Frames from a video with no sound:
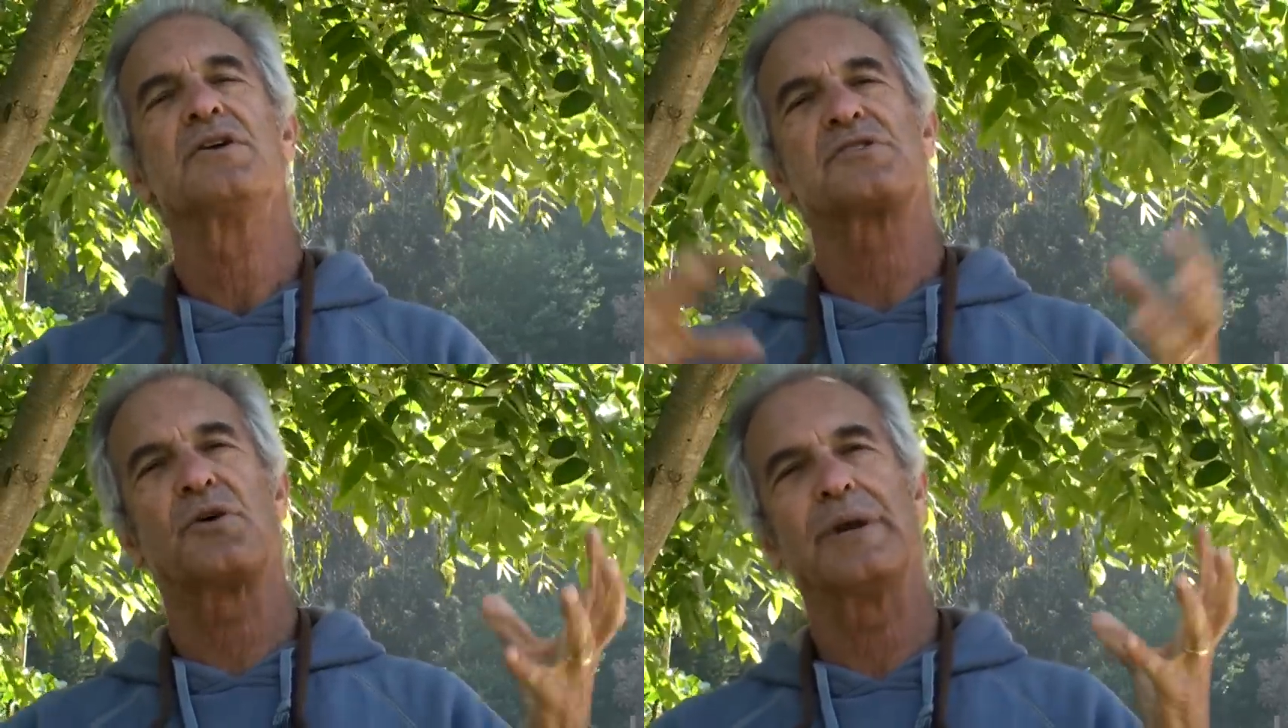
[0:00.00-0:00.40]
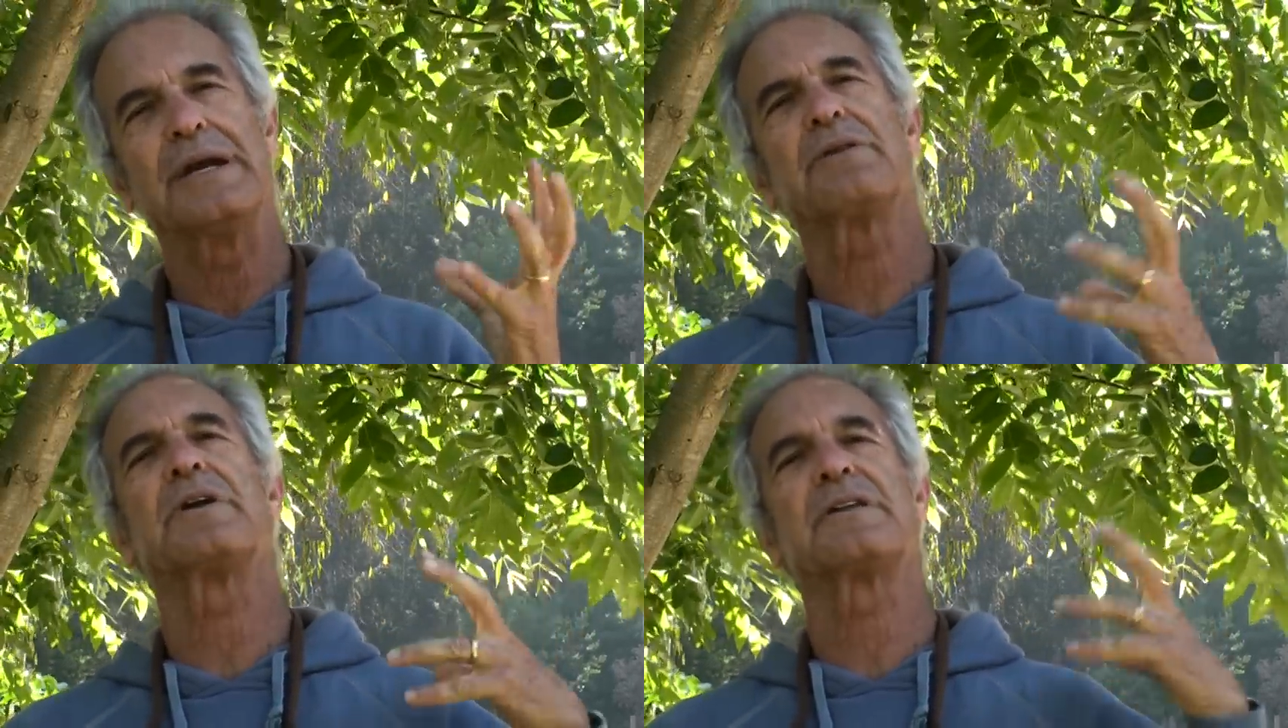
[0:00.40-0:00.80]
So
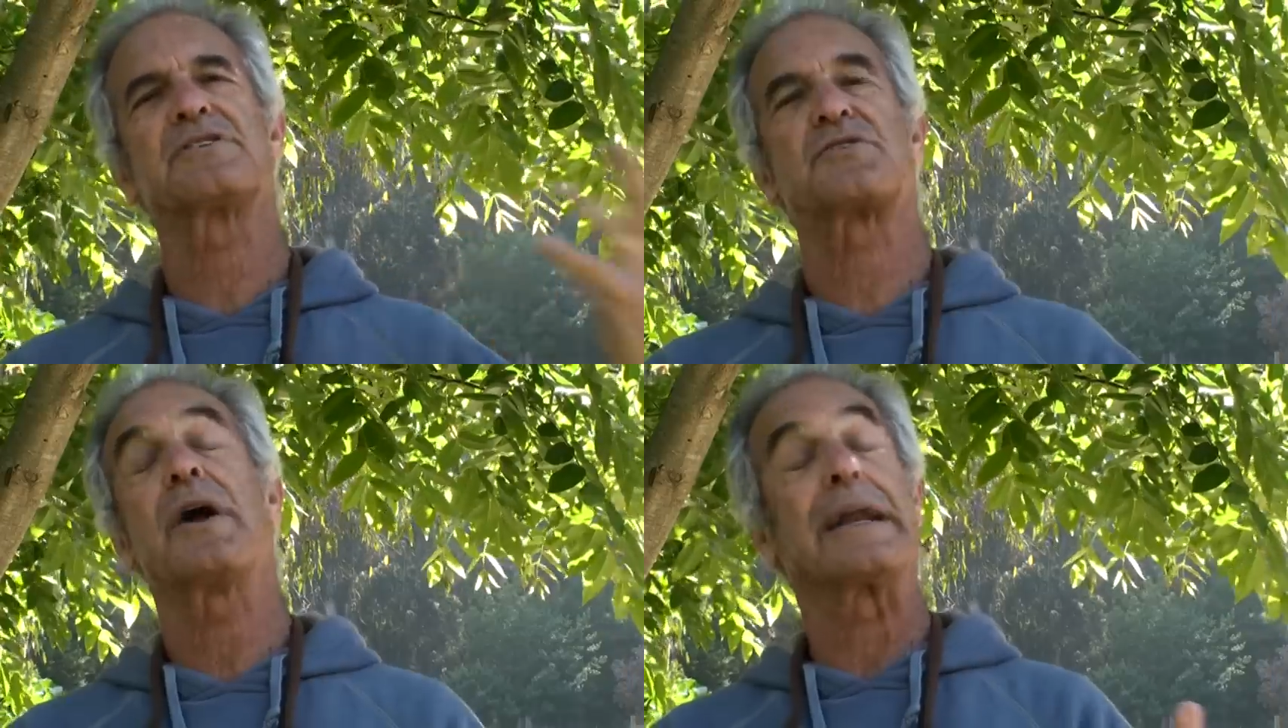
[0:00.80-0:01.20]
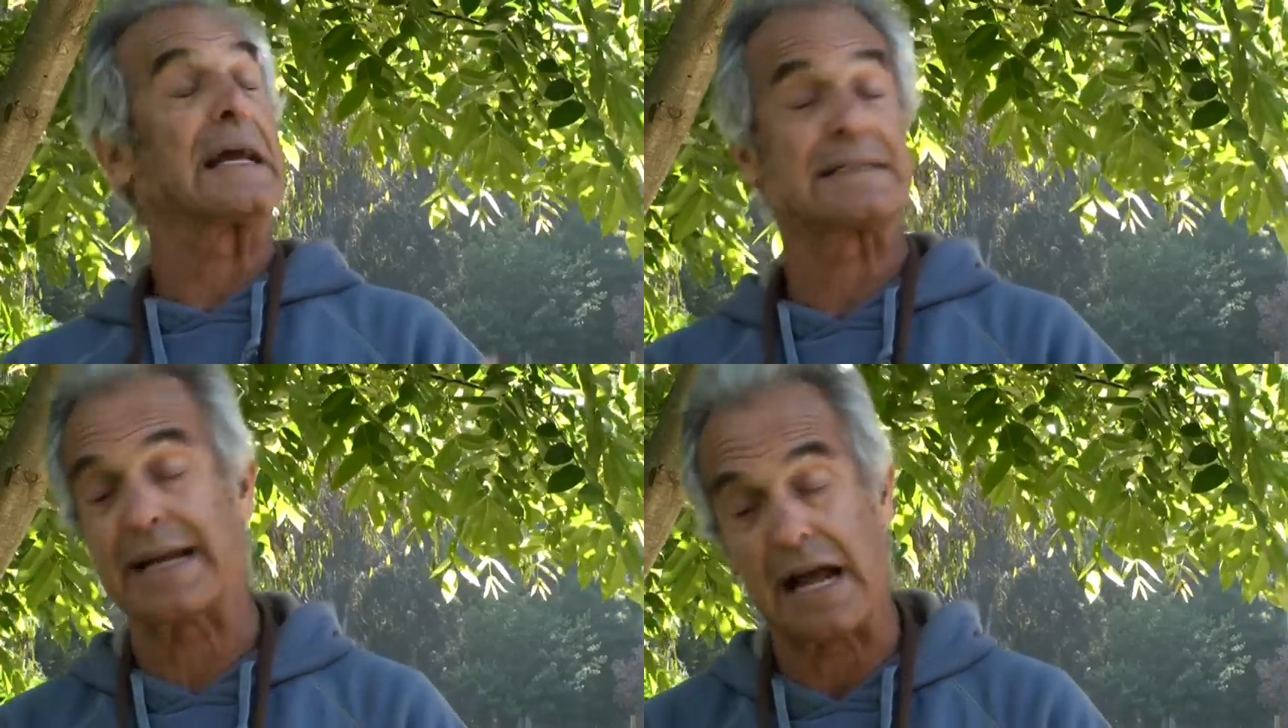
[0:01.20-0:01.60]
hearing this crying,
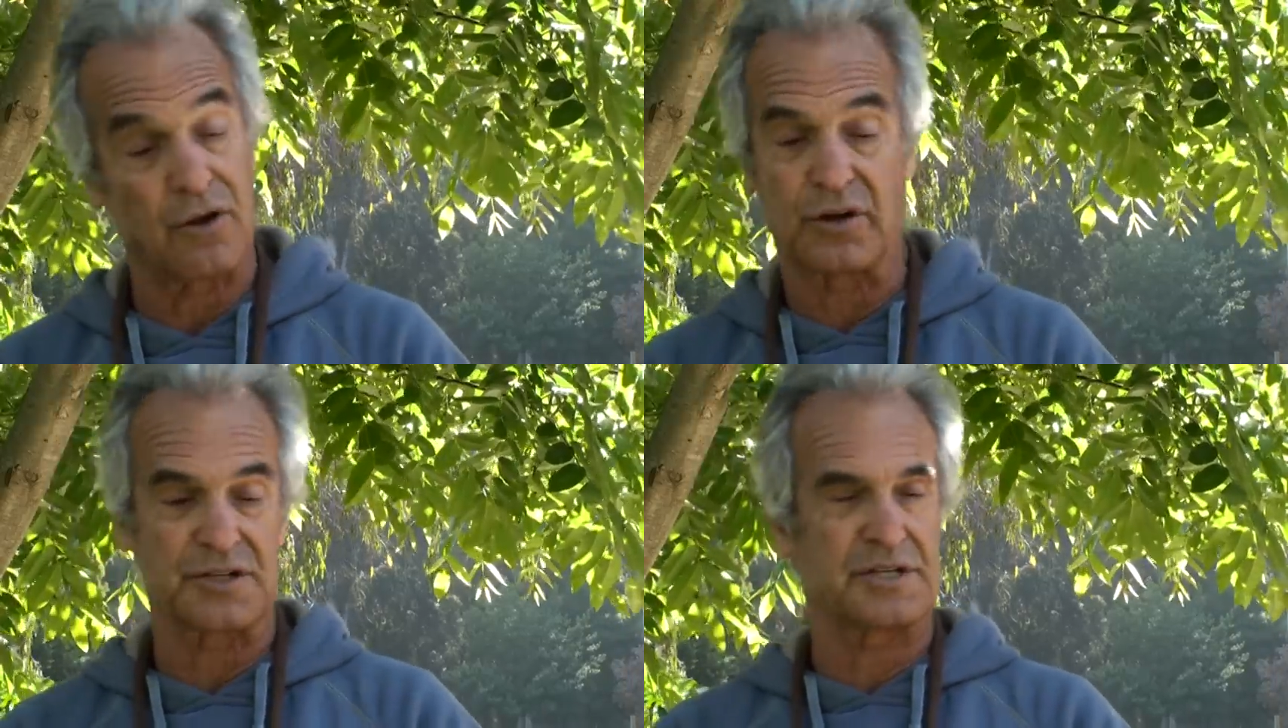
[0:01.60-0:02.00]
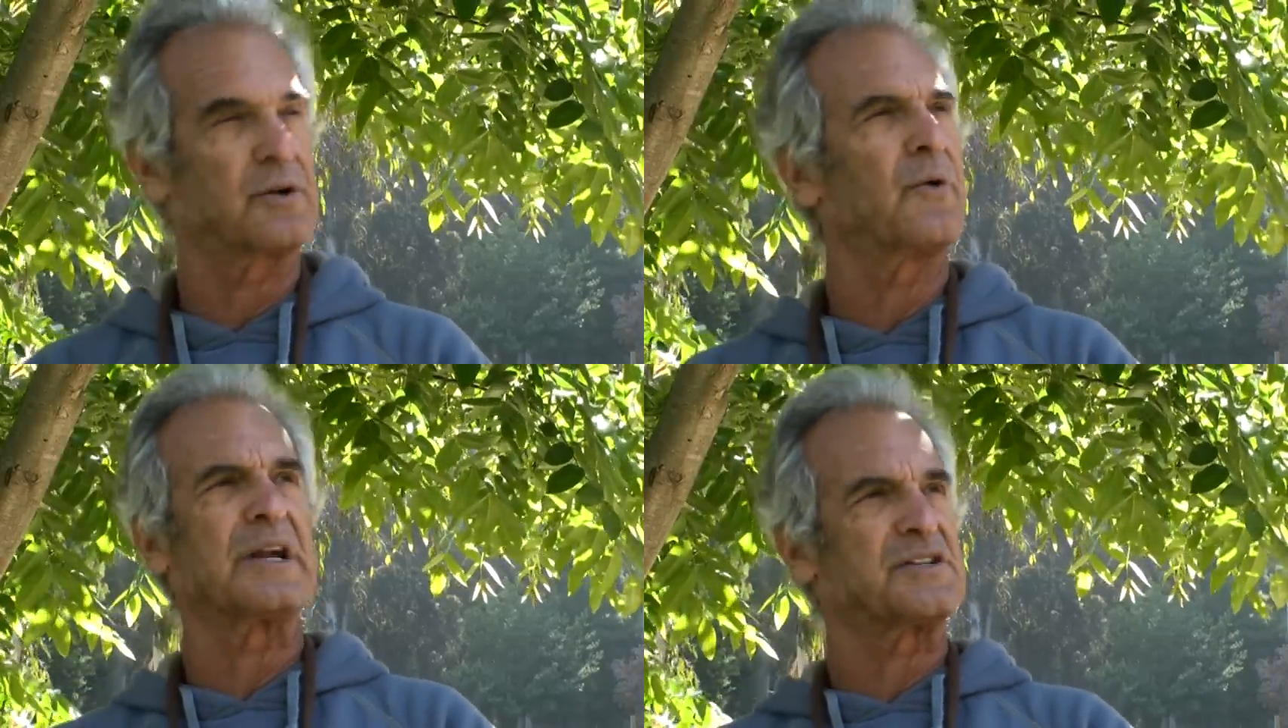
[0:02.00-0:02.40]
I said, how long does it
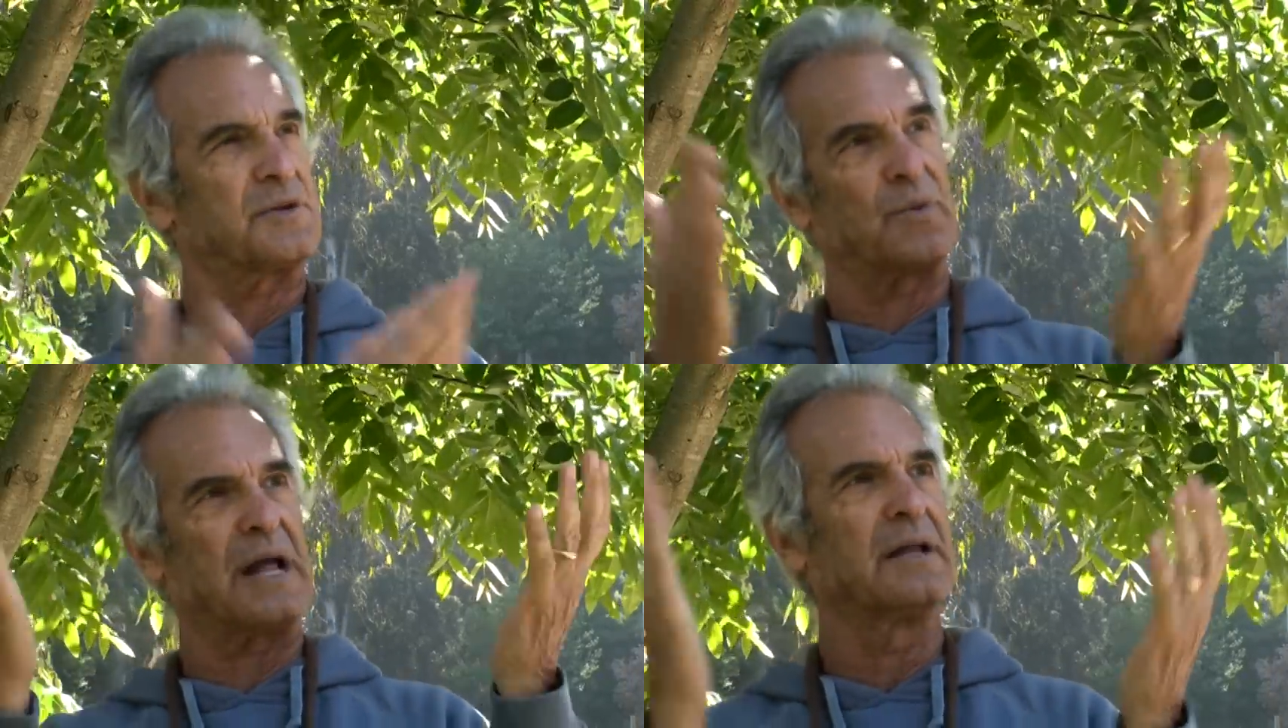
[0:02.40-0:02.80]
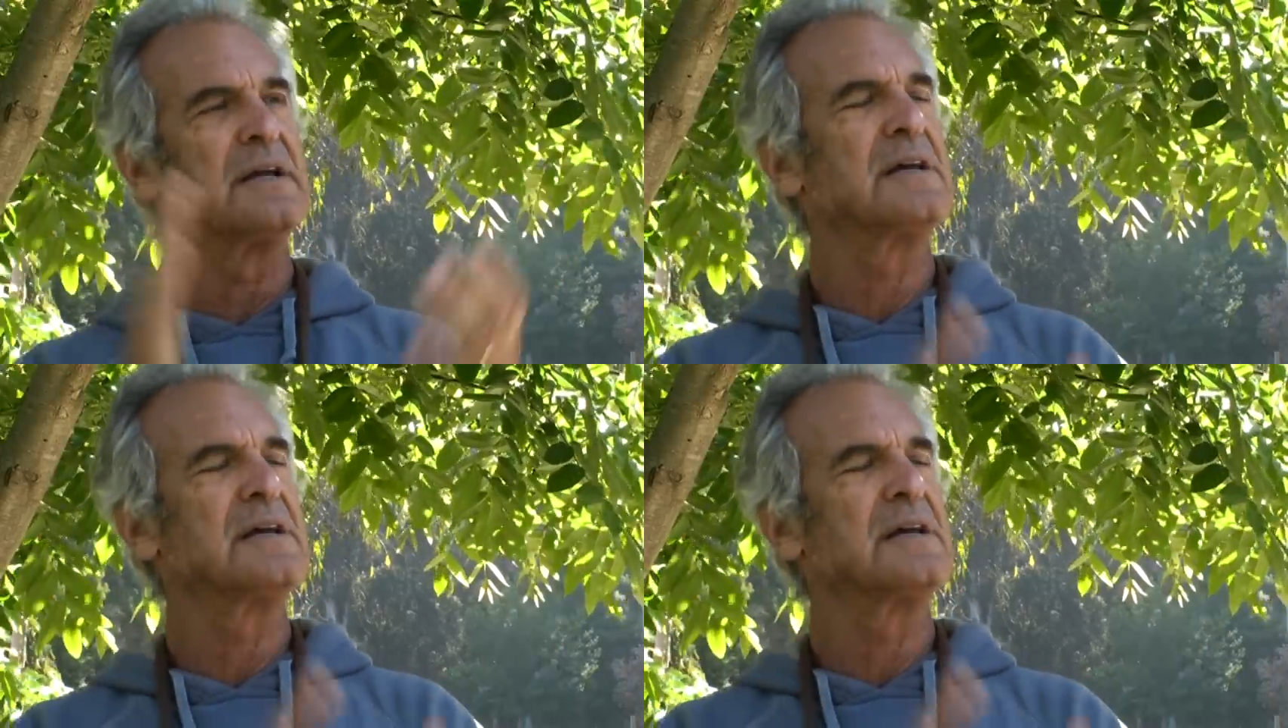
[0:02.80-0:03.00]
go on? She said, well,